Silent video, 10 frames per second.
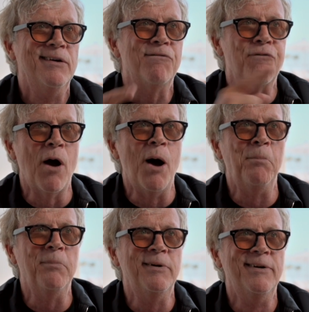
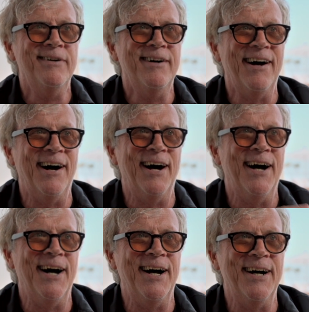from
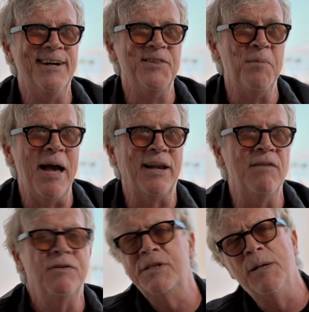The
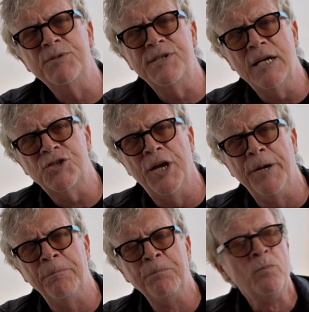Magnificent Obsession